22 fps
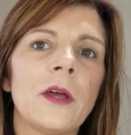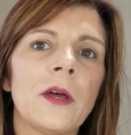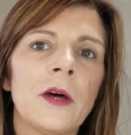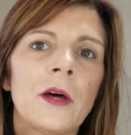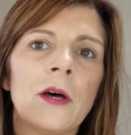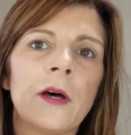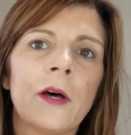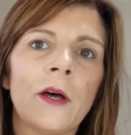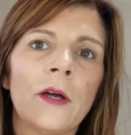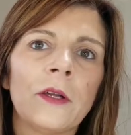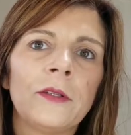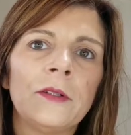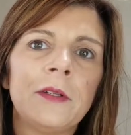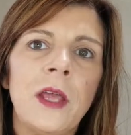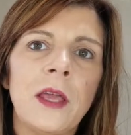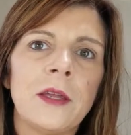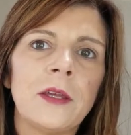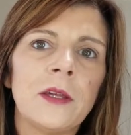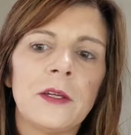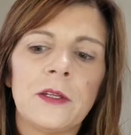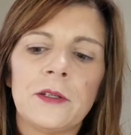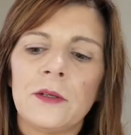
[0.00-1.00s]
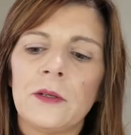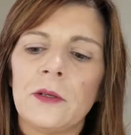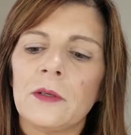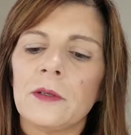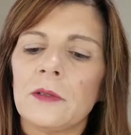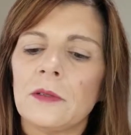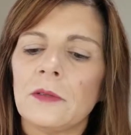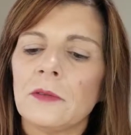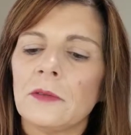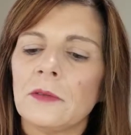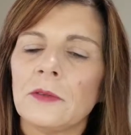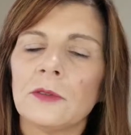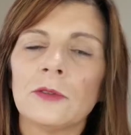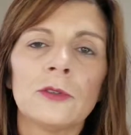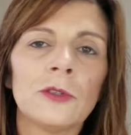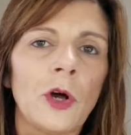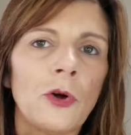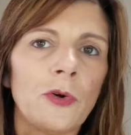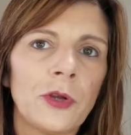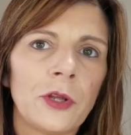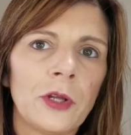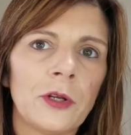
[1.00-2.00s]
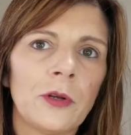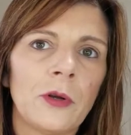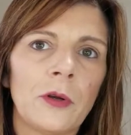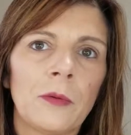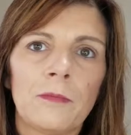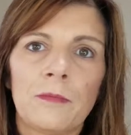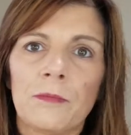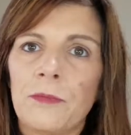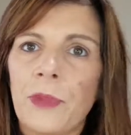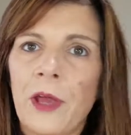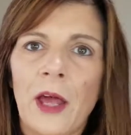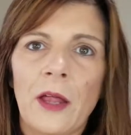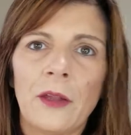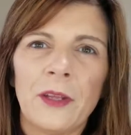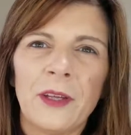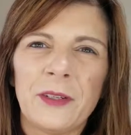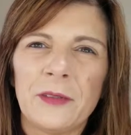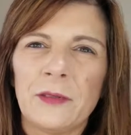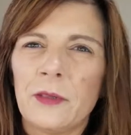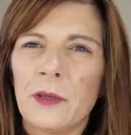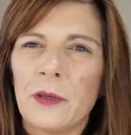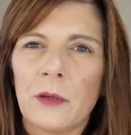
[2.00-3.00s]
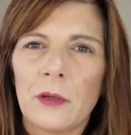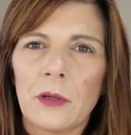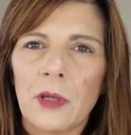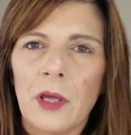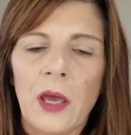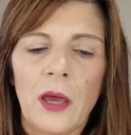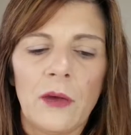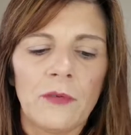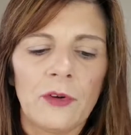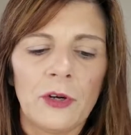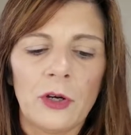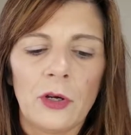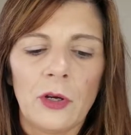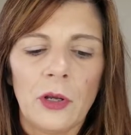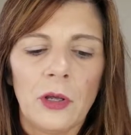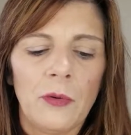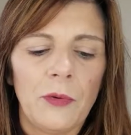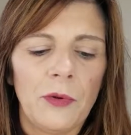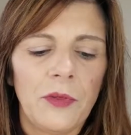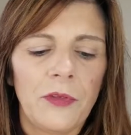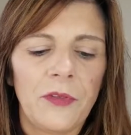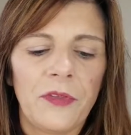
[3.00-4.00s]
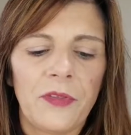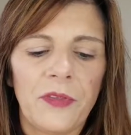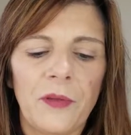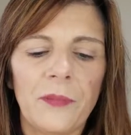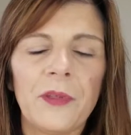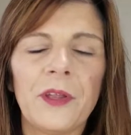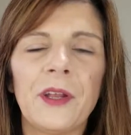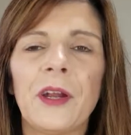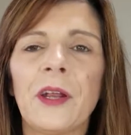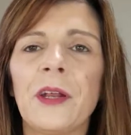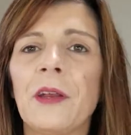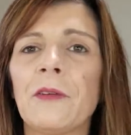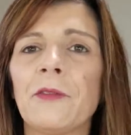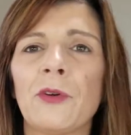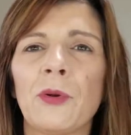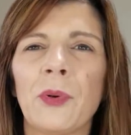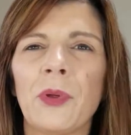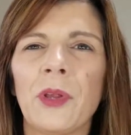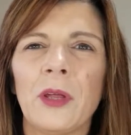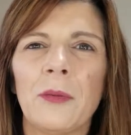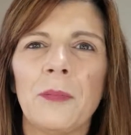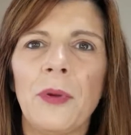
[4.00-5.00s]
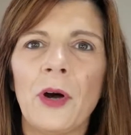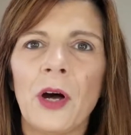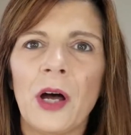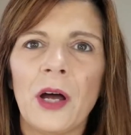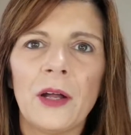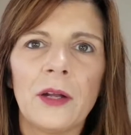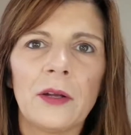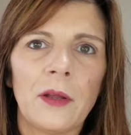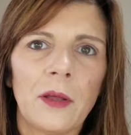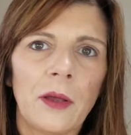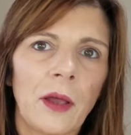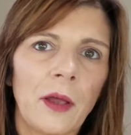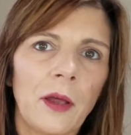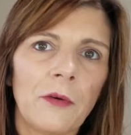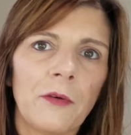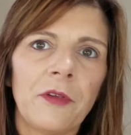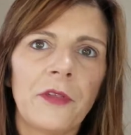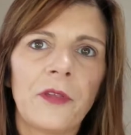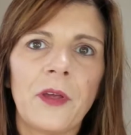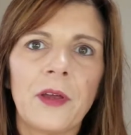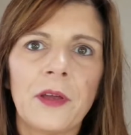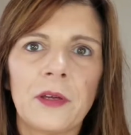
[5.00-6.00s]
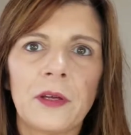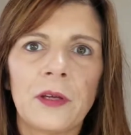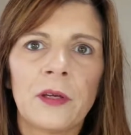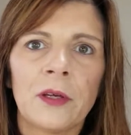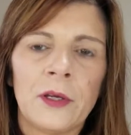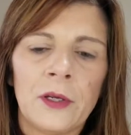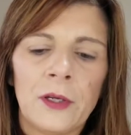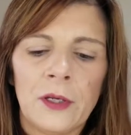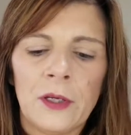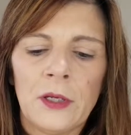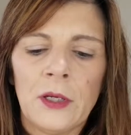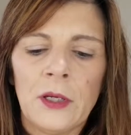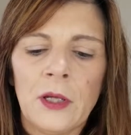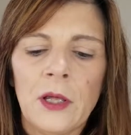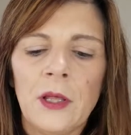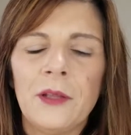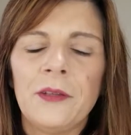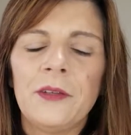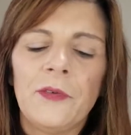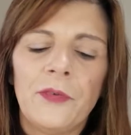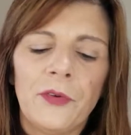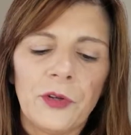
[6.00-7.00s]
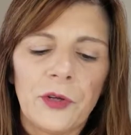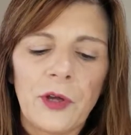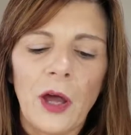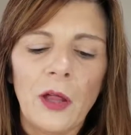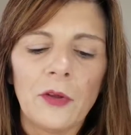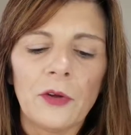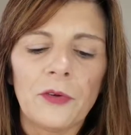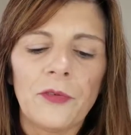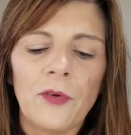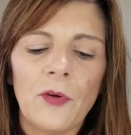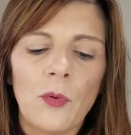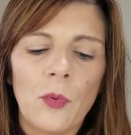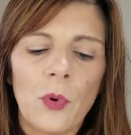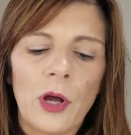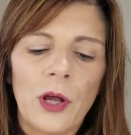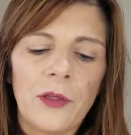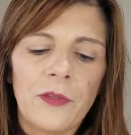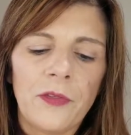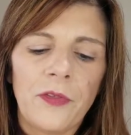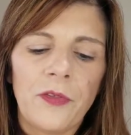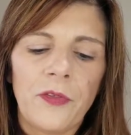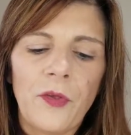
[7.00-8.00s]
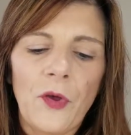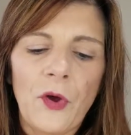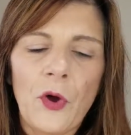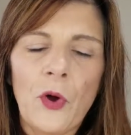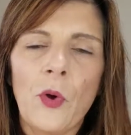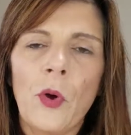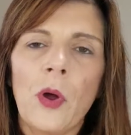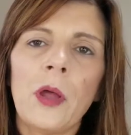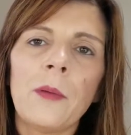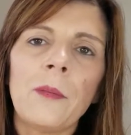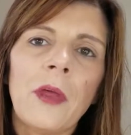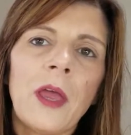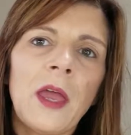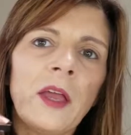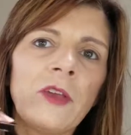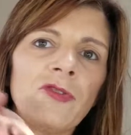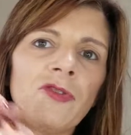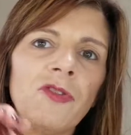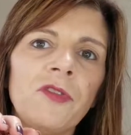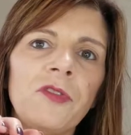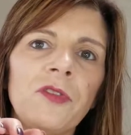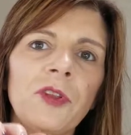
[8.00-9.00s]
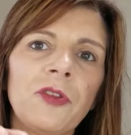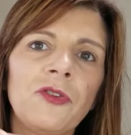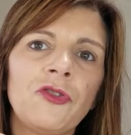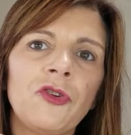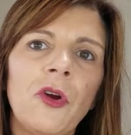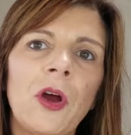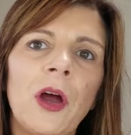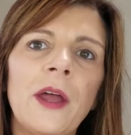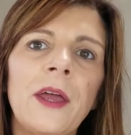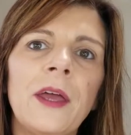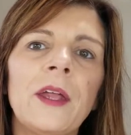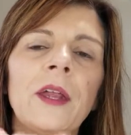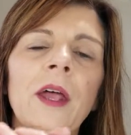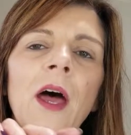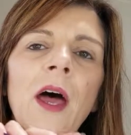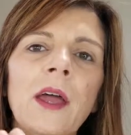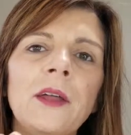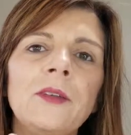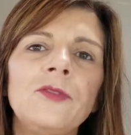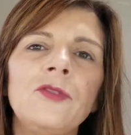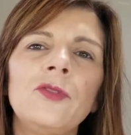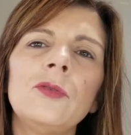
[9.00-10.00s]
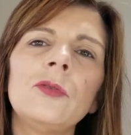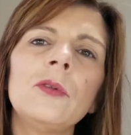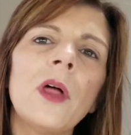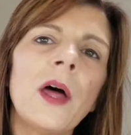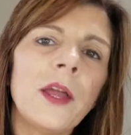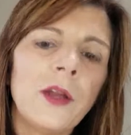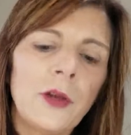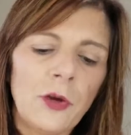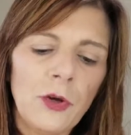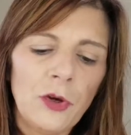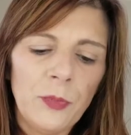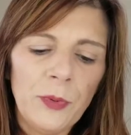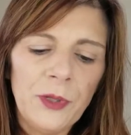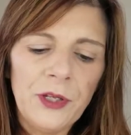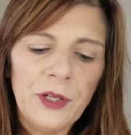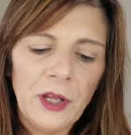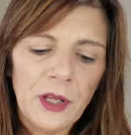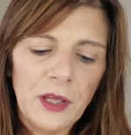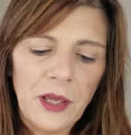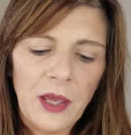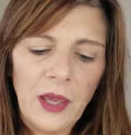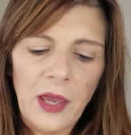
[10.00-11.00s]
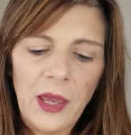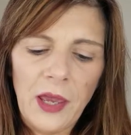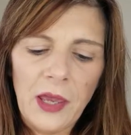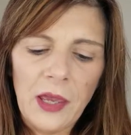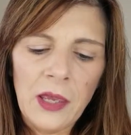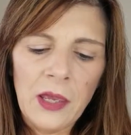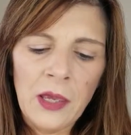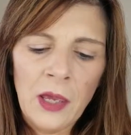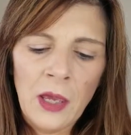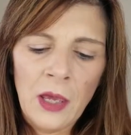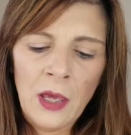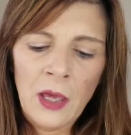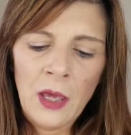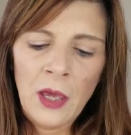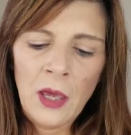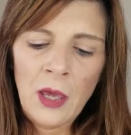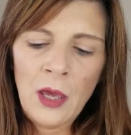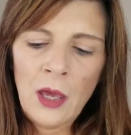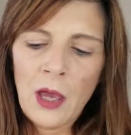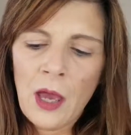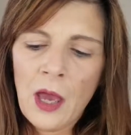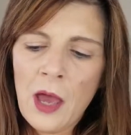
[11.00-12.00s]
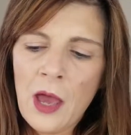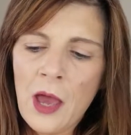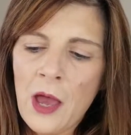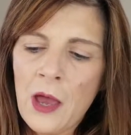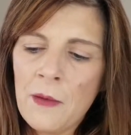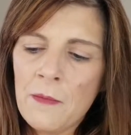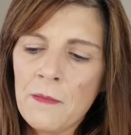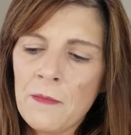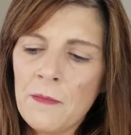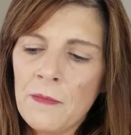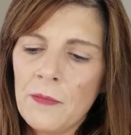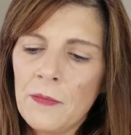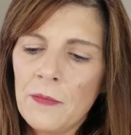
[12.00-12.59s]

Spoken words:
a Naked Loaded palette ever. It was something I never really bought. I always like different colorful ones, so I'm anxious to try it. I do like Urban Decay, but